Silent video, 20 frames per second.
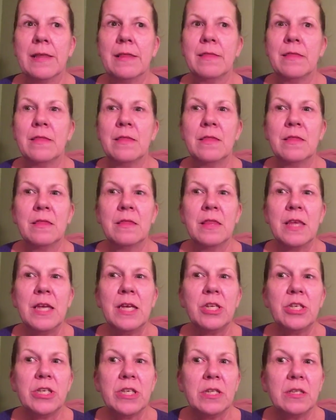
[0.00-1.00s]
I
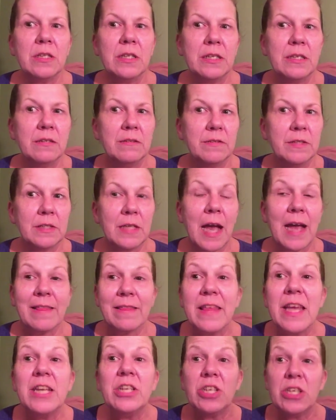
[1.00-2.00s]
think she lives
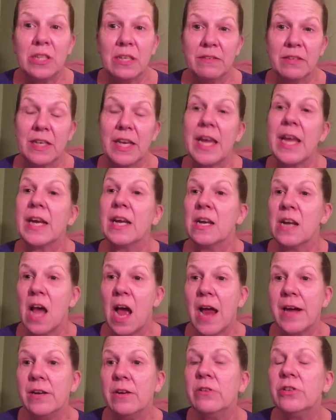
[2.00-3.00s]
in
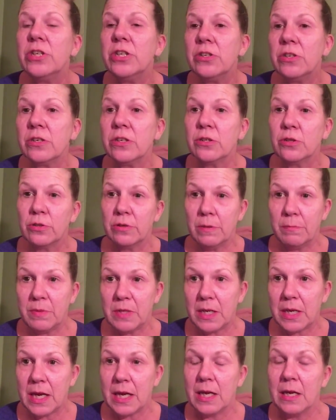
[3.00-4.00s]
Canada. I know she took a
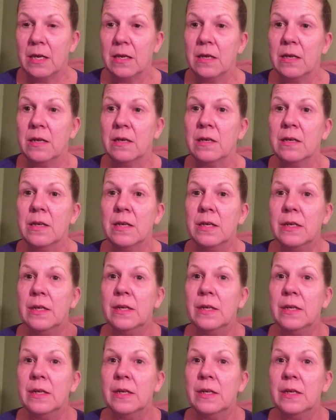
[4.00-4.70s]
trip to Canada